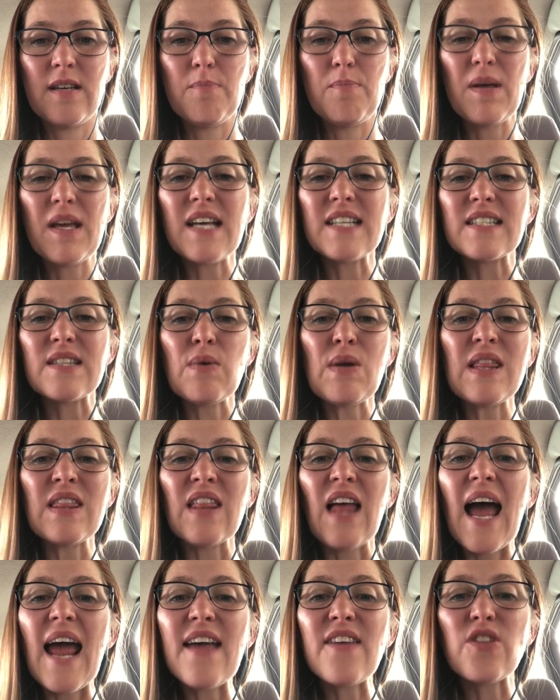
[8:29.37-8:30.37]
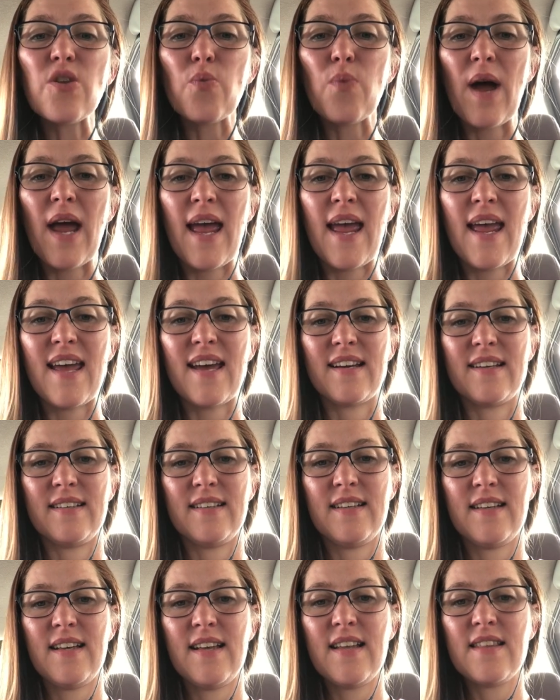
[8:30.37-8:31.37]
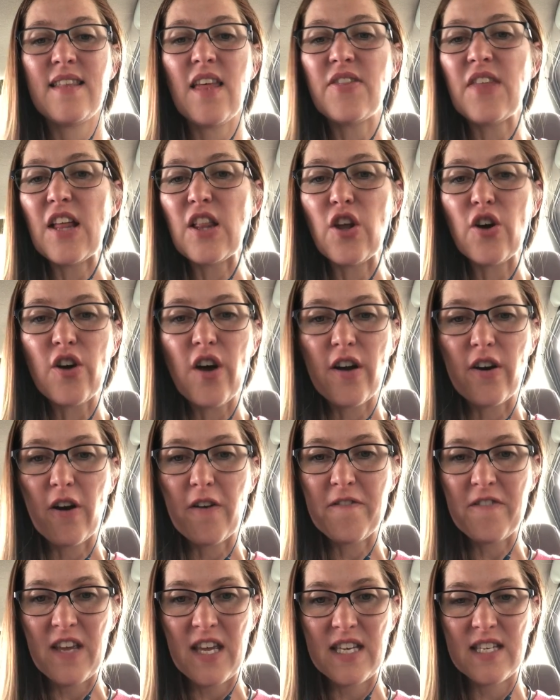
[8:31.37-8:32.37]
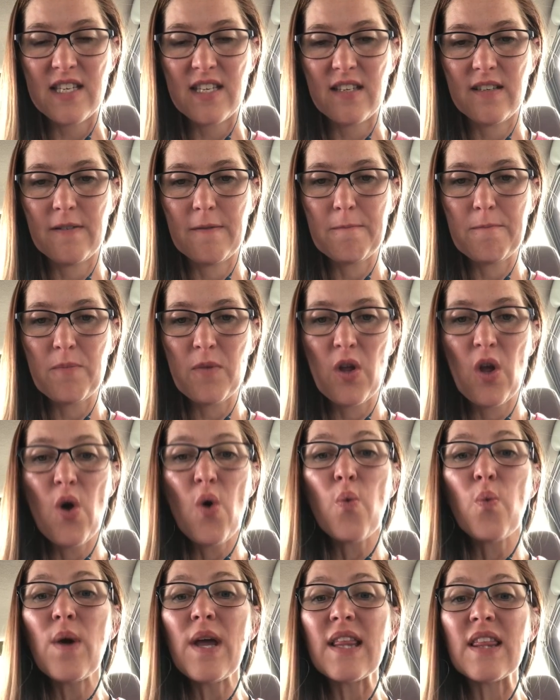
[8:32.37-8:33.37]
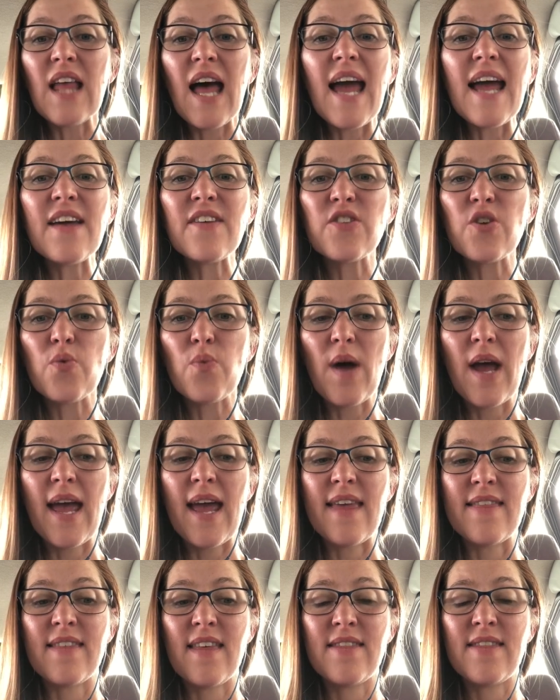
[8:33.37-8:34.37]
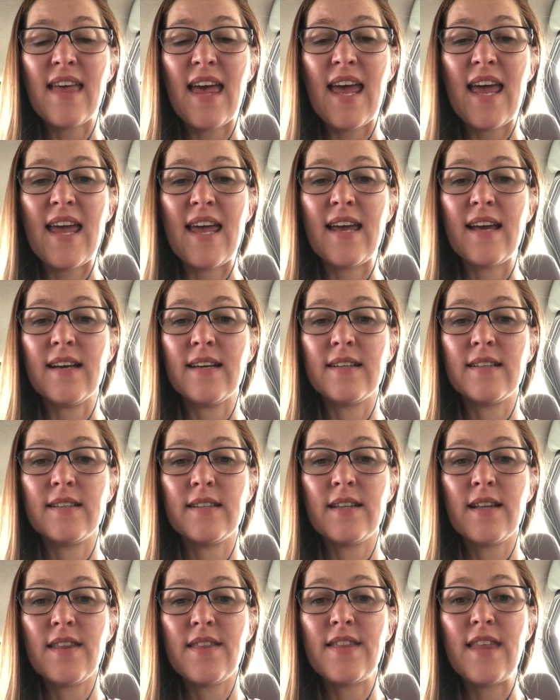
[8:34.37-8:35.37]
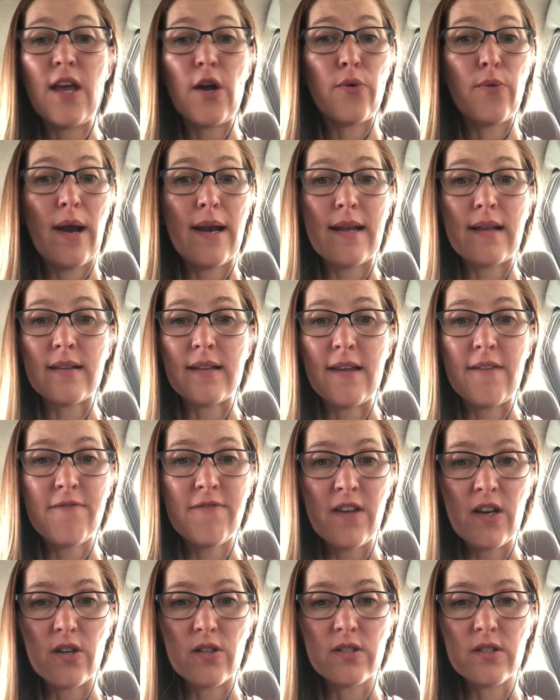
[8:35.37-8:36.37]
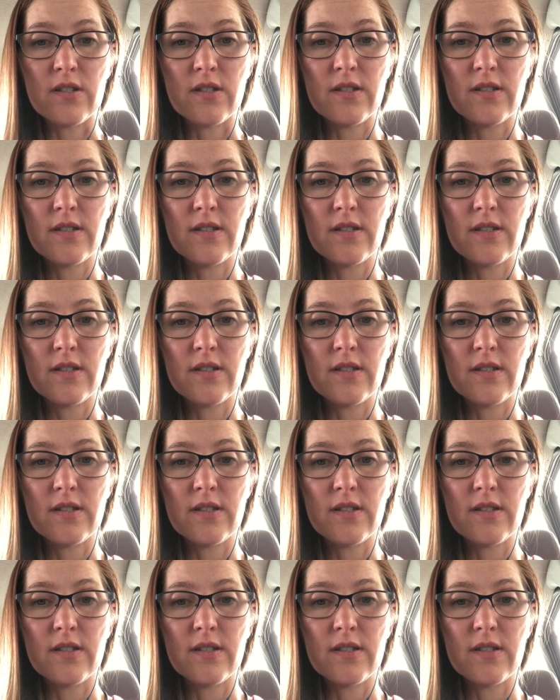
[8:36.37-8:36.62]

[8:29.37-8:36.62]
Because we like the way that they look on our feet. We like the way that they theoretically feel.